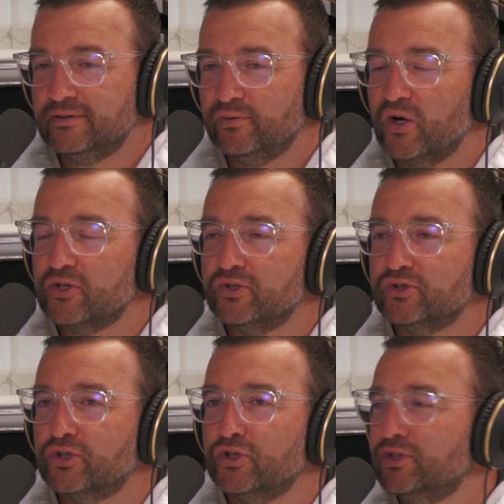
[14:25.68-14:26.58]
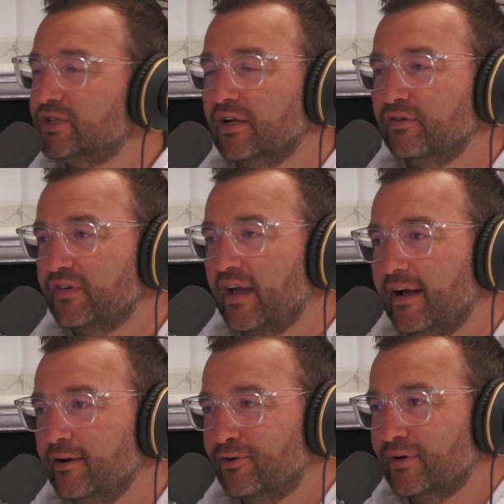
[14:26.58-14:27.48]
What does good
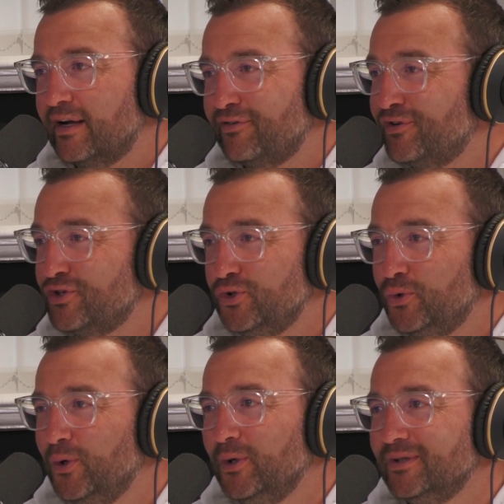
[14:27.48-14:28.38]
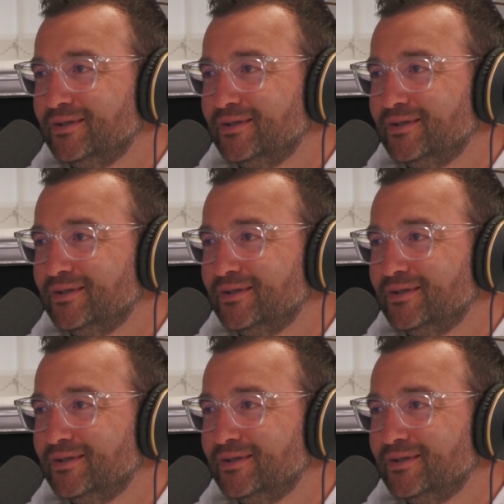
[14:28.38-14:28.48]
self-care look like for Joe?